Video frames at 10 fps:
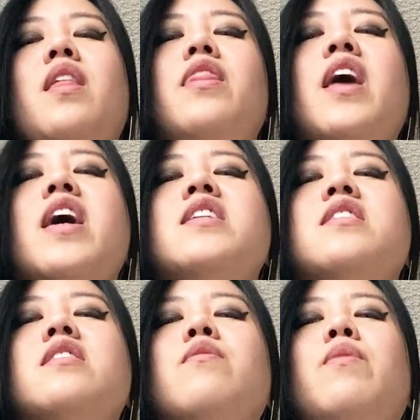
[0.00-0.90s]

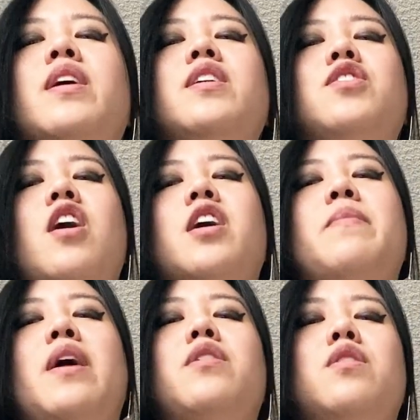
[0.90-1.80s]
then we can talk
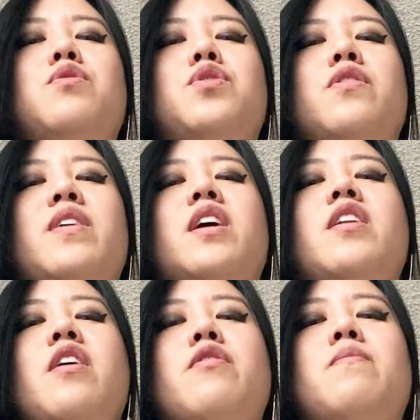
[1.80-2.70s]
about you serving
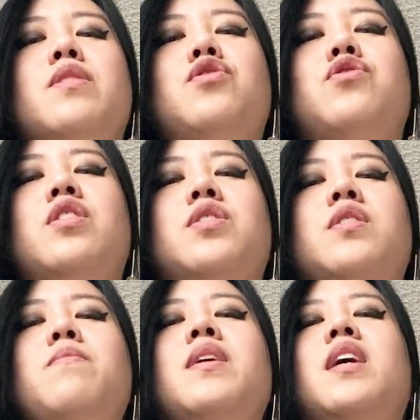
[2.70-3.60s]
another
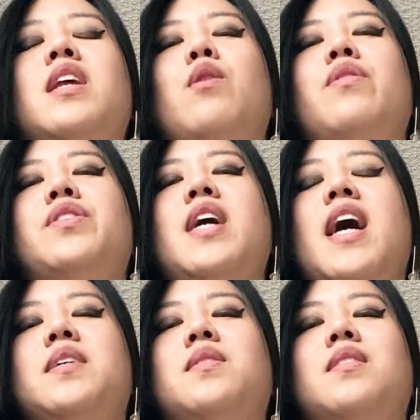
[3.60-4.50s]
mistress, beginning with
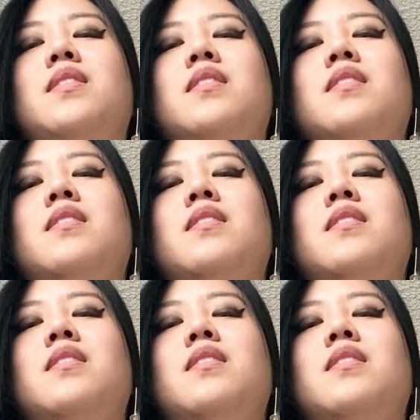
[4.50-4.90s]
tasks.